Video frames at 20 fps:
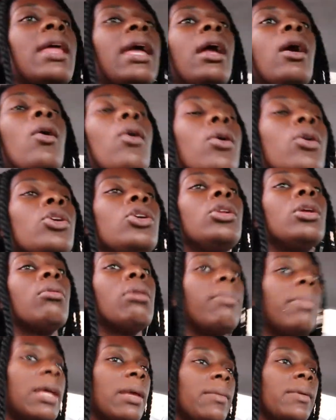like, oh, you know
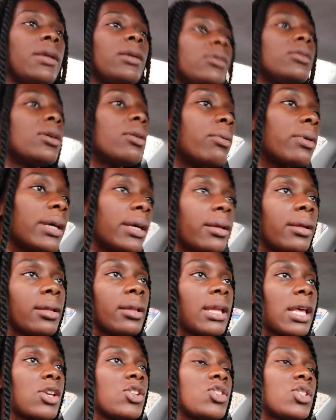what, baby, you know what?
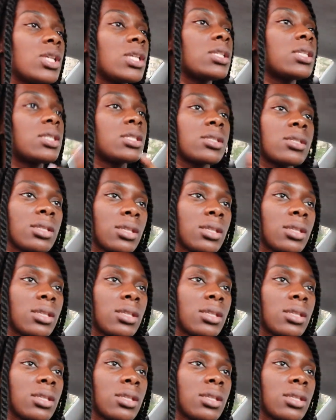Let's just.